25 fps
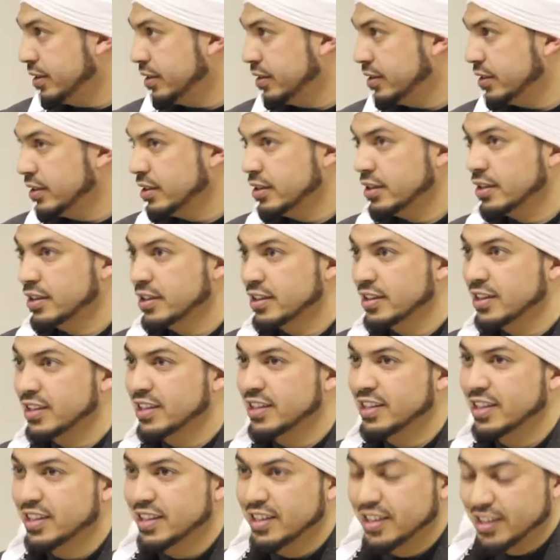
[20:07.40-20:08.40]

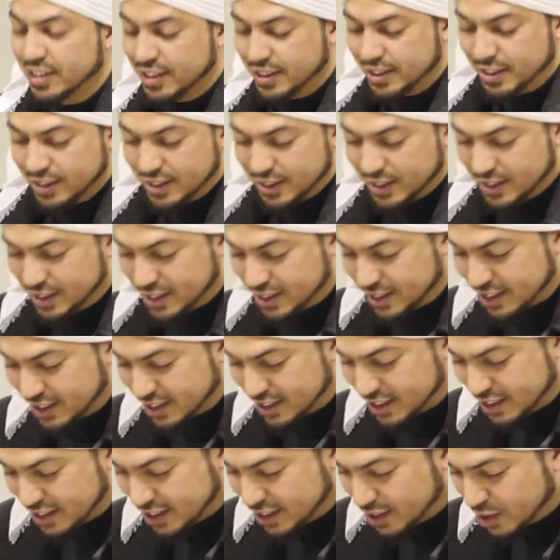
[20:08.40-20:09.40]

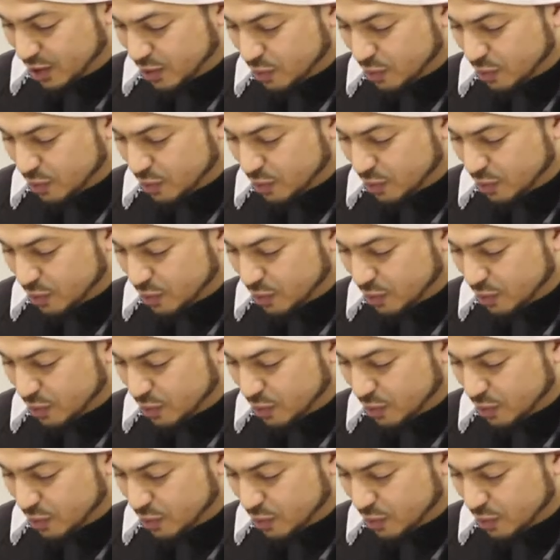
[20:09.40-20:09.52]
No one is speaking in this clip.